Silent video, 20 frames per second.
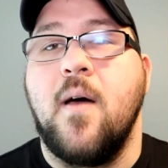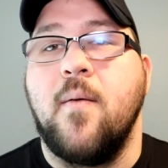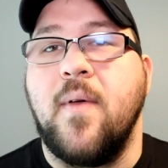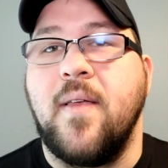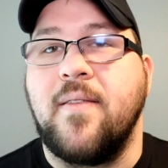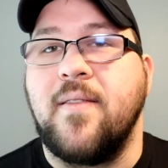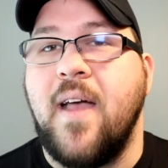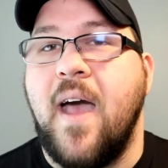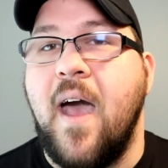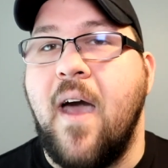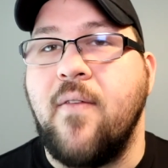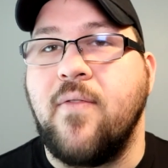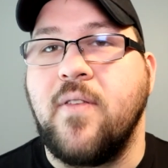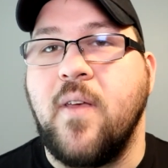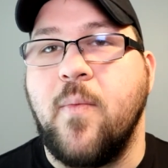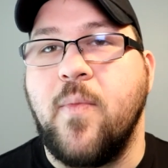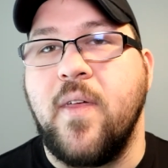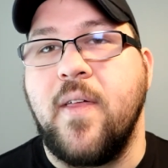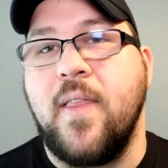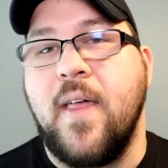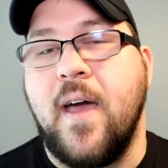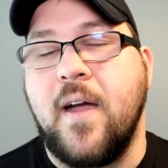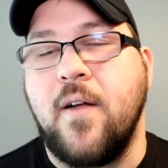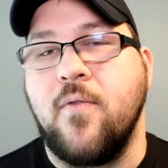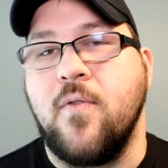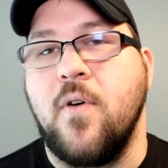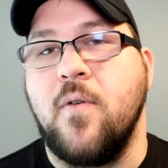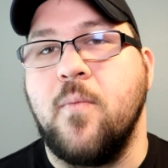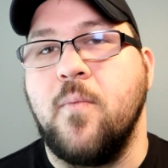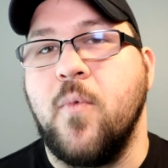is to have something that I can
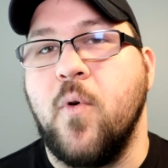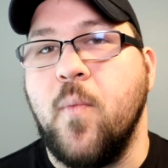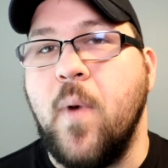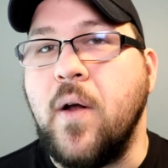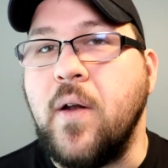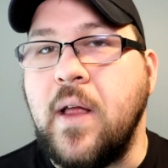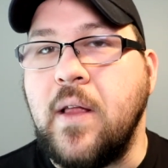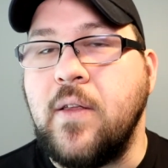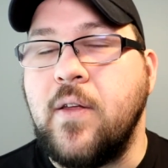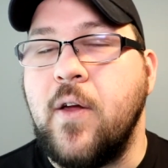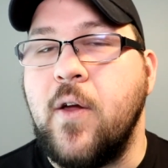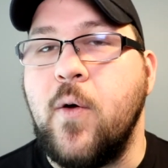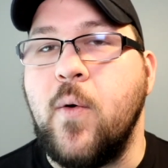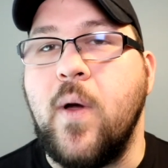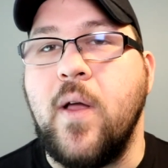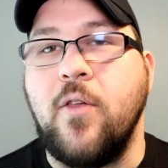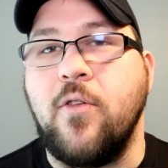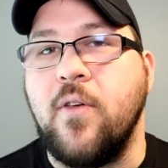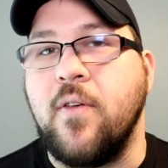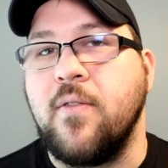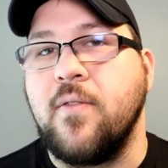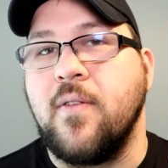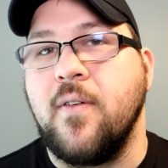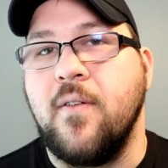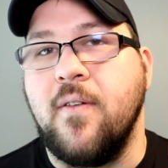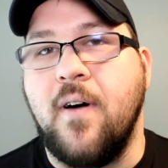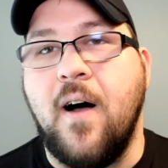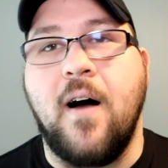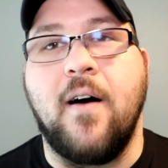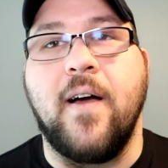remote into and just
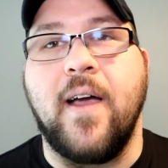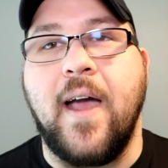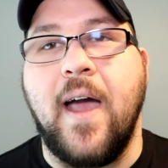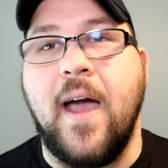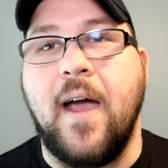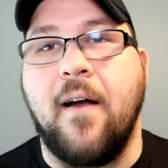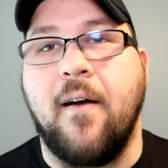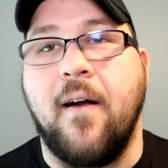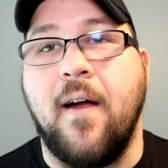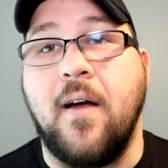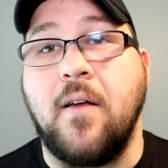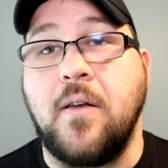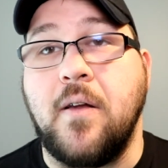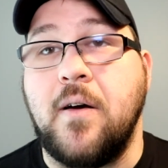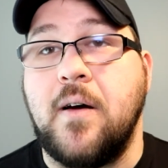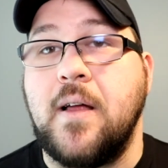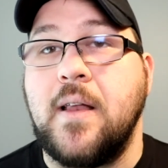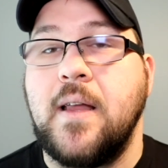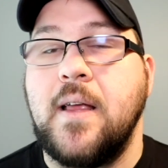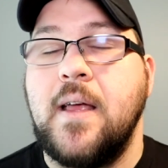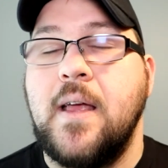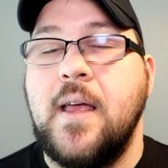lollygag around on.